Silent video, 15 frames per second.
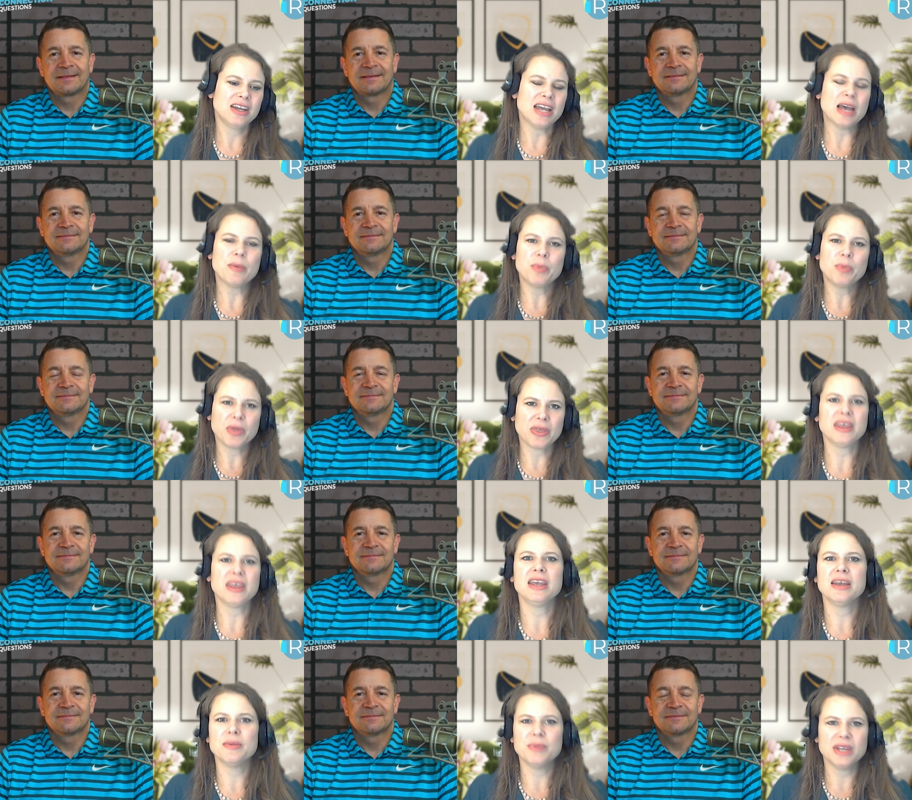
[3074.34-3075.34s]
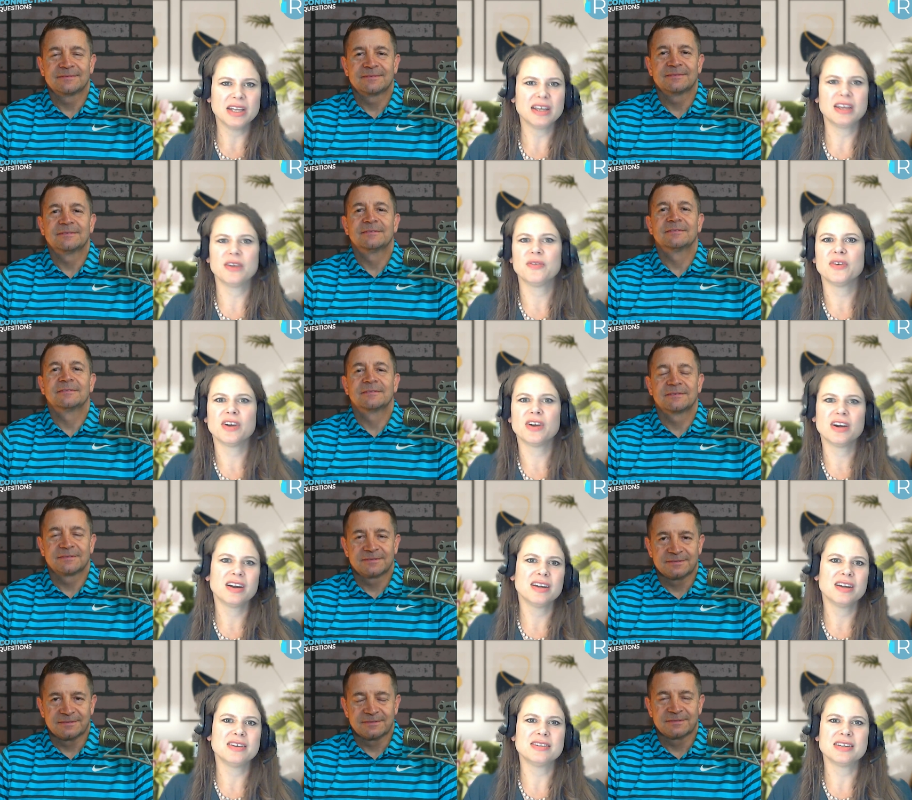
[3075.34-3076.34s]
Speaker 1: empathy and being a
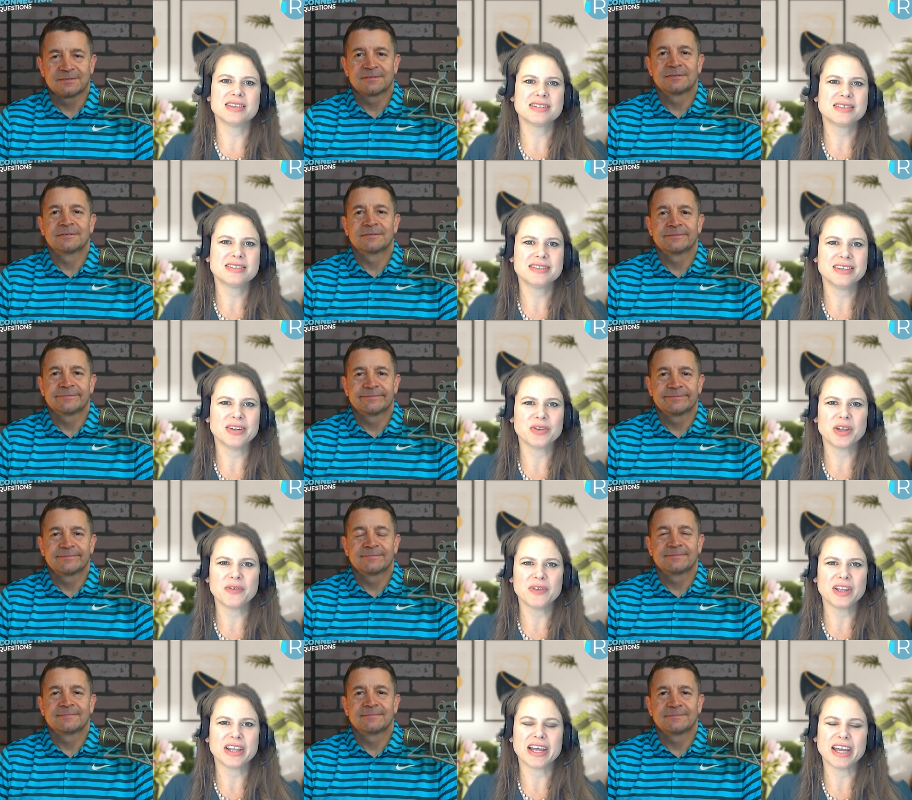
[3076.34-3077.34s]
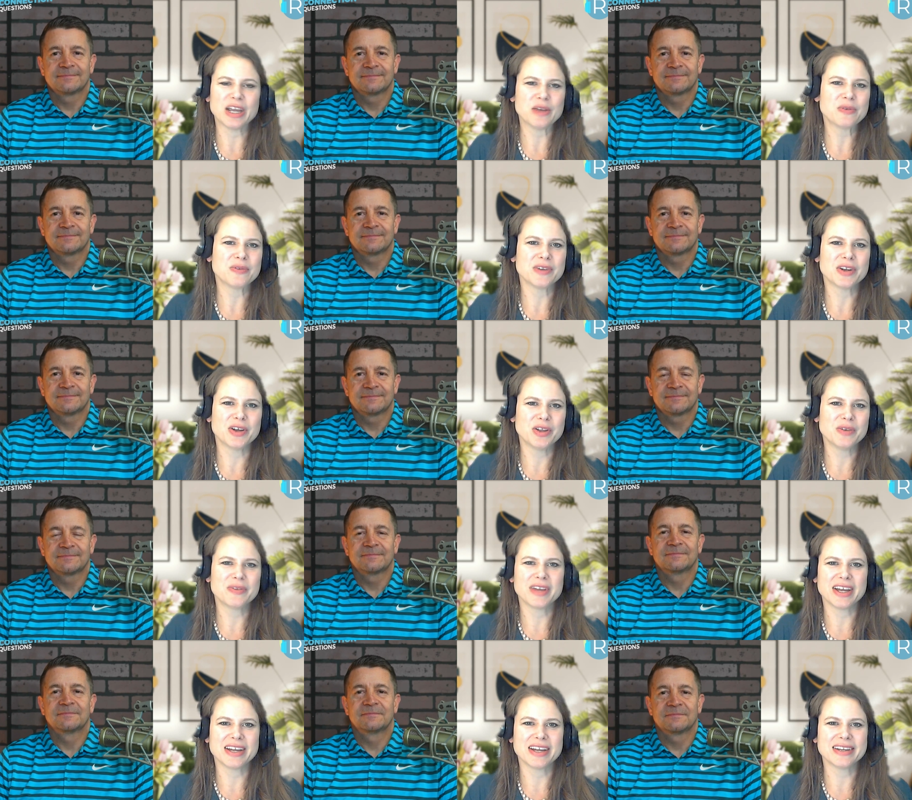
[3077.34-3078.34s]
giver and just, you know, loving life and all
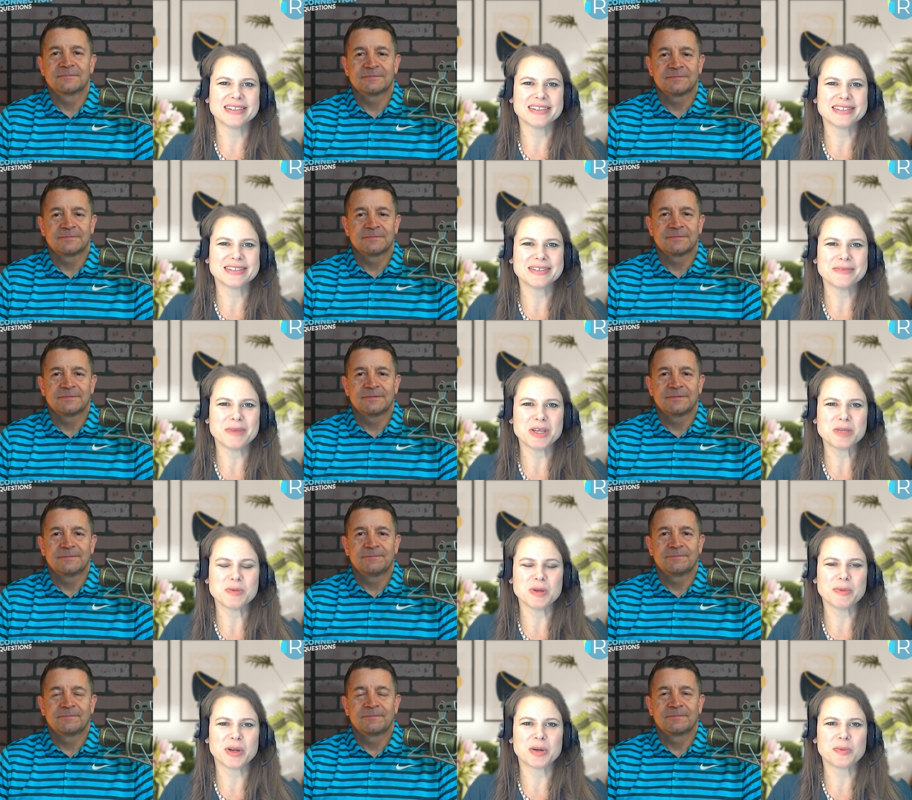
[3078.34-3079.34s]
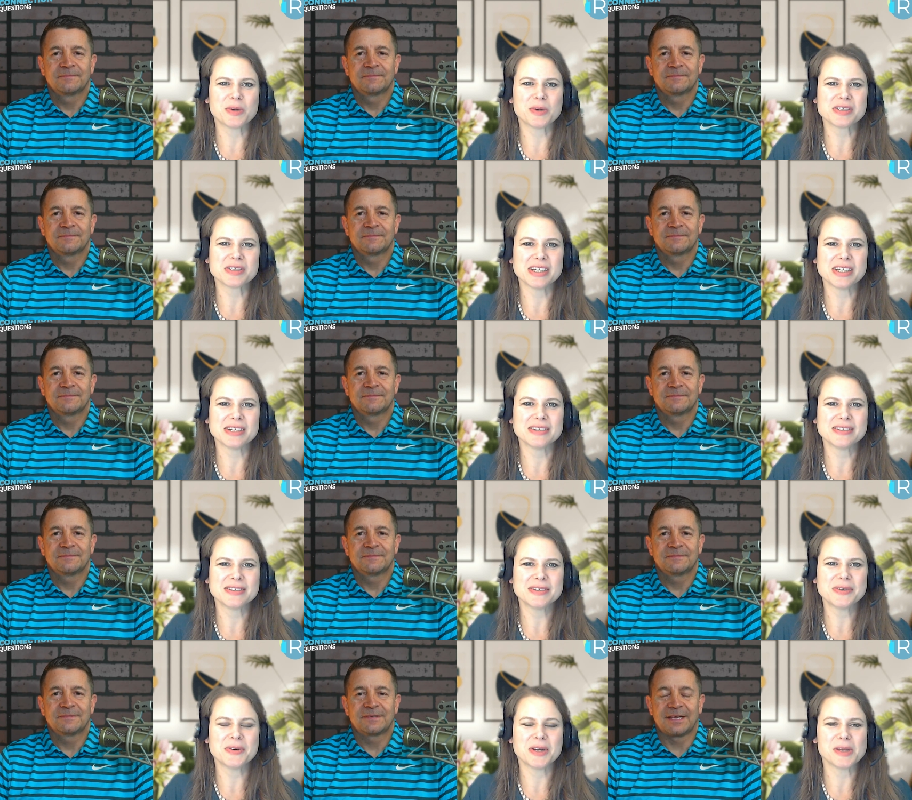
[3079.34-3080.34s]
of that is makes me a better person
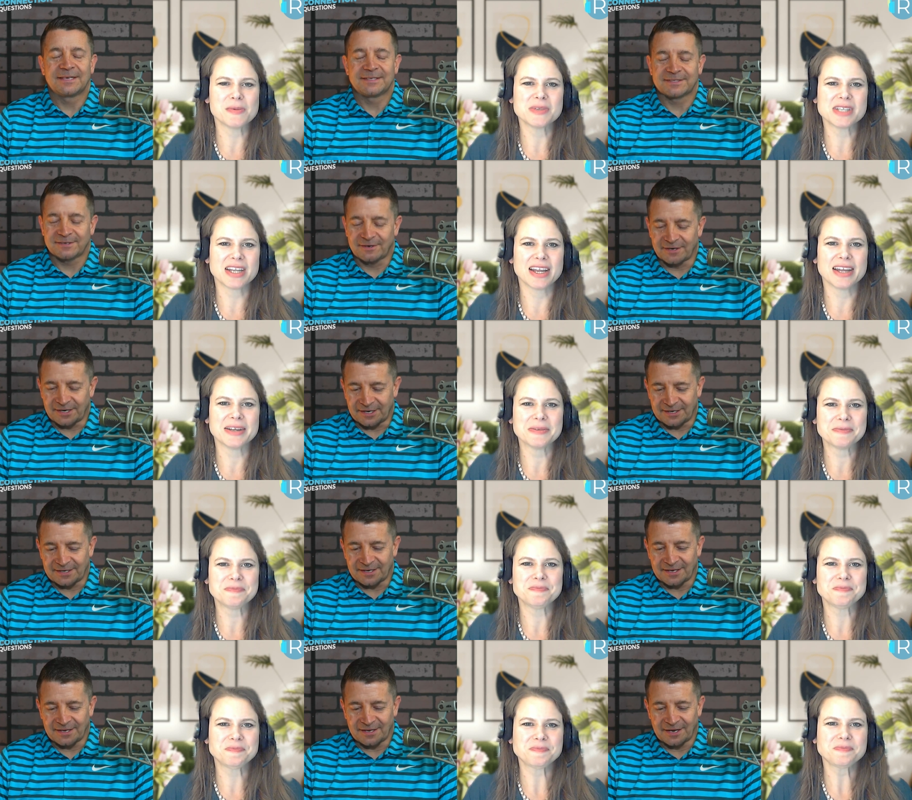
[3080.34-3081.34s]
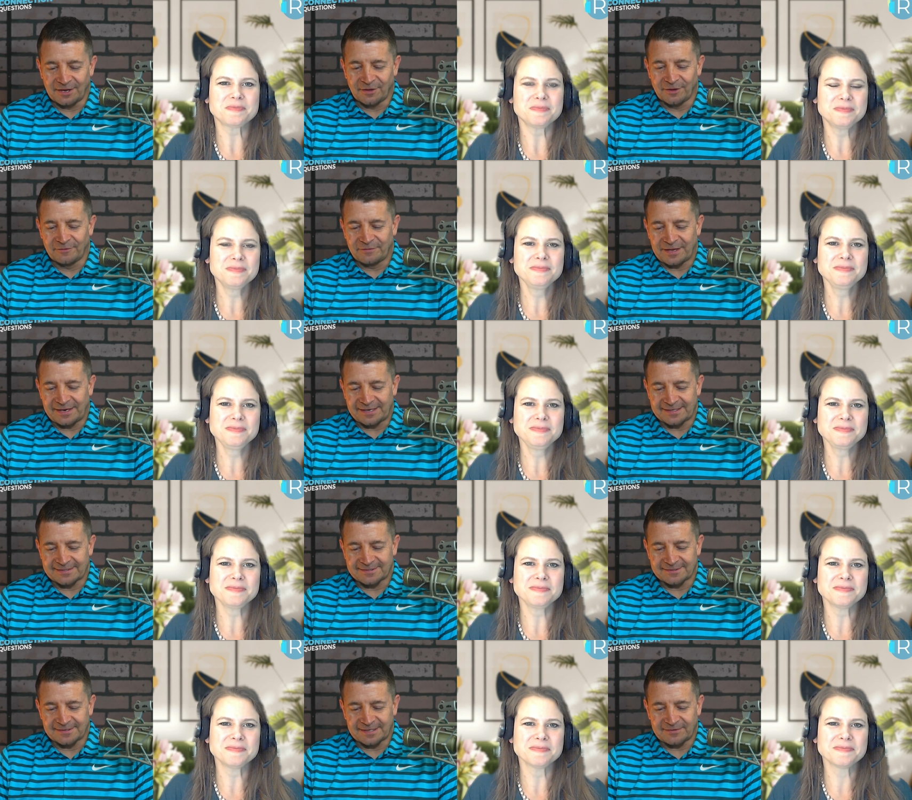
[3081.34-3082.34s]
to
Speaker 2: who That's I That's great. I love that
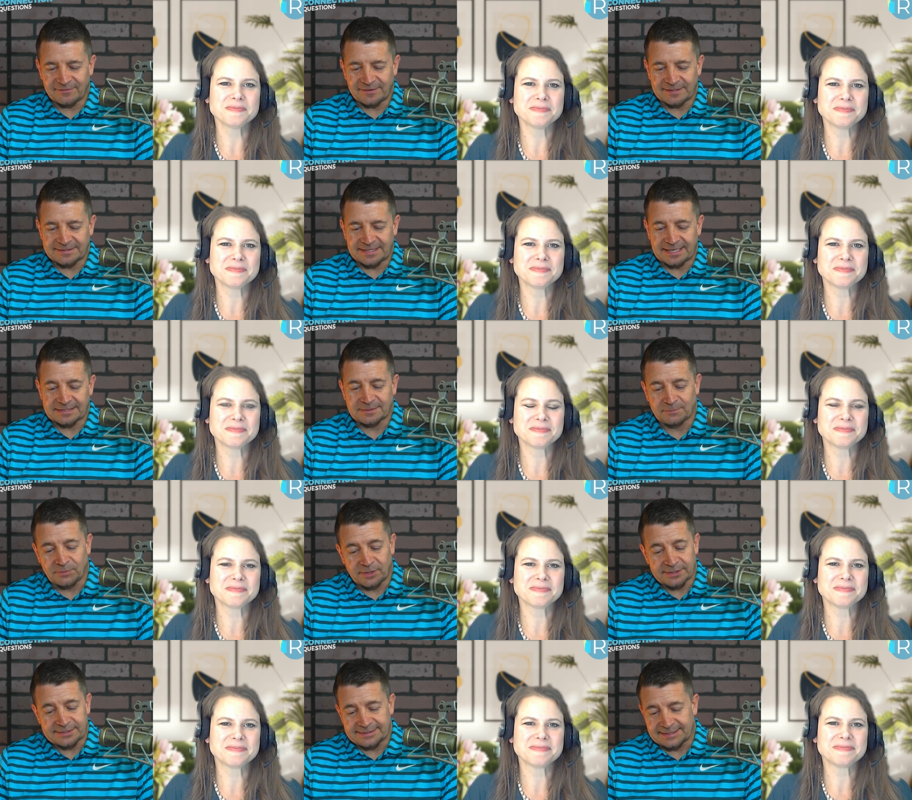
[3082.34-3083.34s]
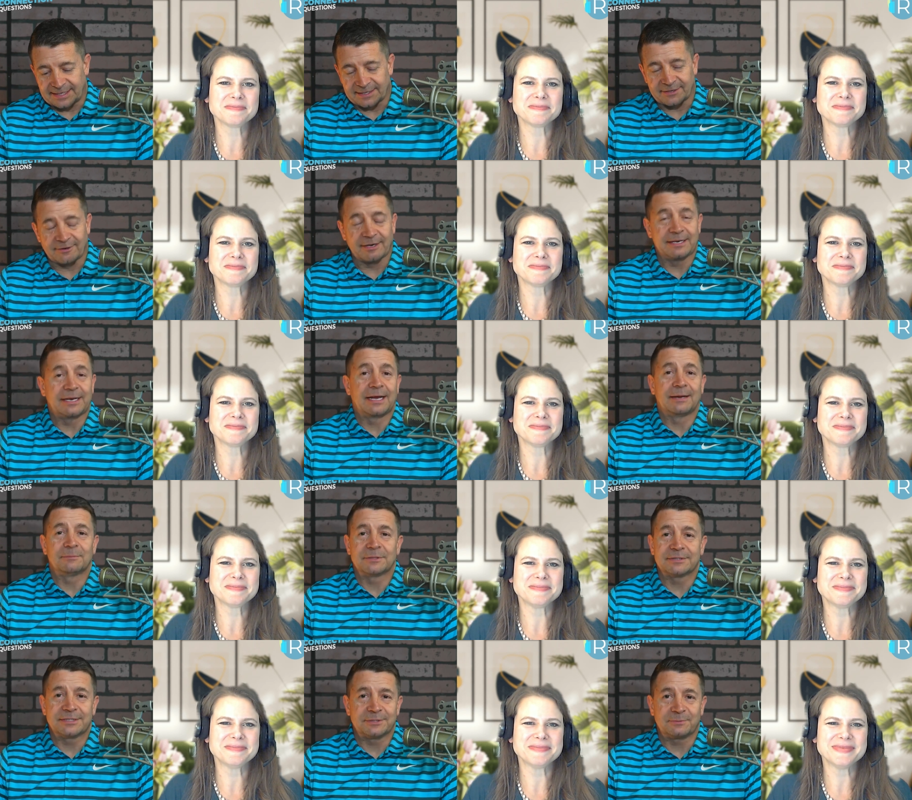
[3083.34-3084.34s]
answer. That's fantastic. Plus, he's got a great name.
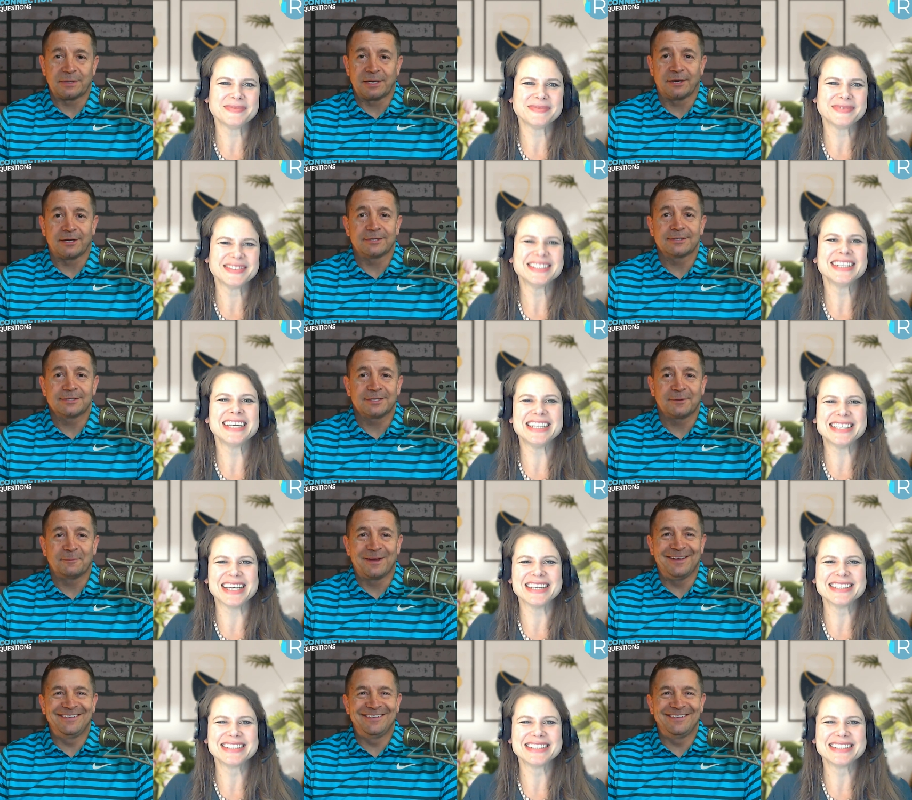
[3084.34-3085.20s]
Let's just be honest. He does.